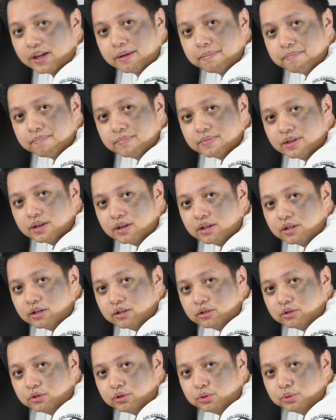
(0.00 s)
them,
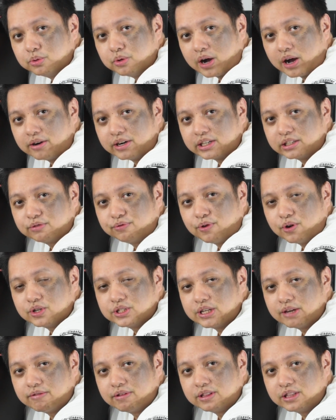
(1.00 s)
two RX
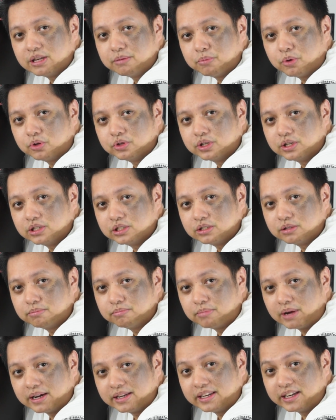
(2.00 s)
470 models
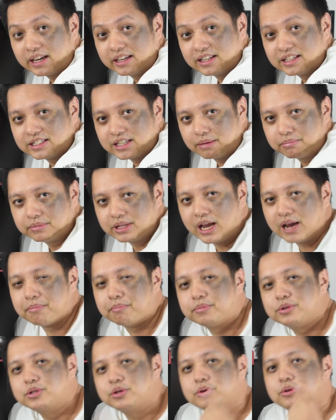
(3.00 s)
mining at the same
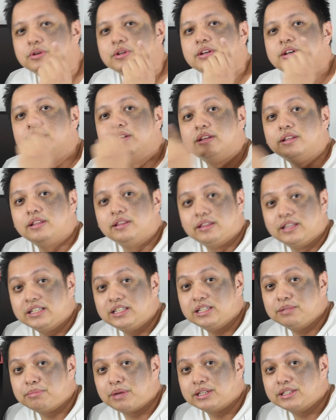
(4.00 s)
time. So
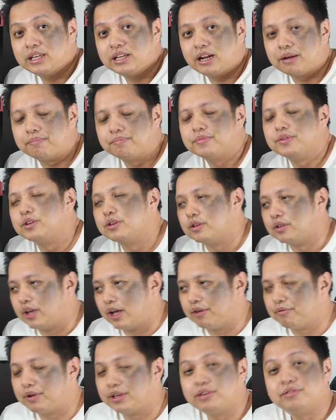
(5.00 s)
this is my setup
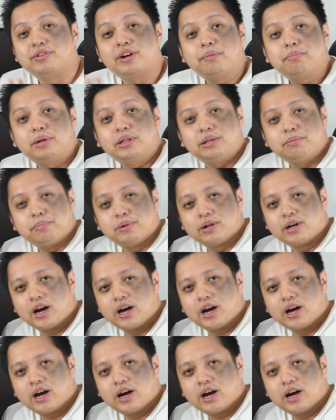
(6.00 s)
and when you run multiple